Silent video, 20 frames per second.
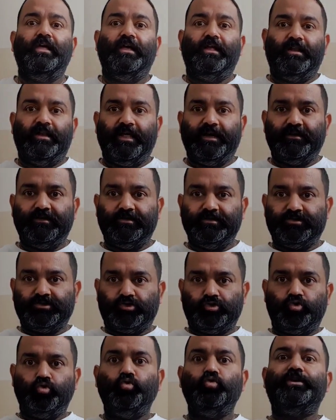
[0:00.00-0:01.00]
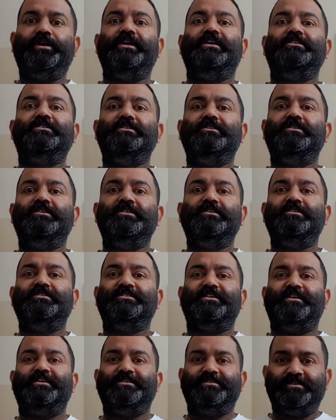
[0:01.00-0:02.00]
like this 2
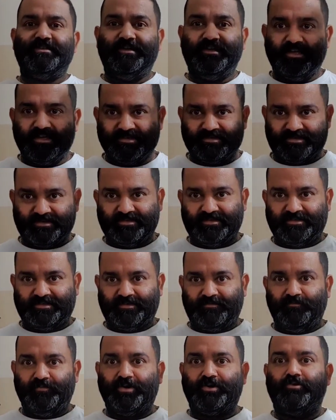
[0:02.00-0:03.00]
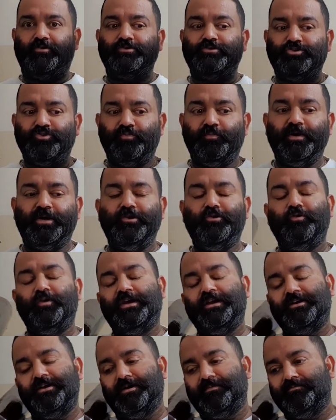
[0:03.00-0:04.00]
kgs is less because you've been
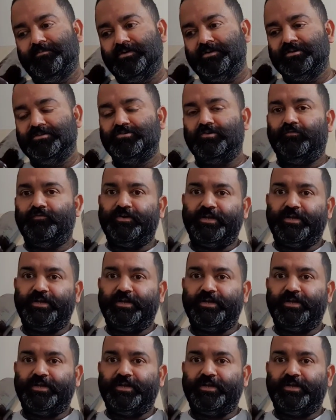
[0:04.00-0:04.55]
doing dumbbells of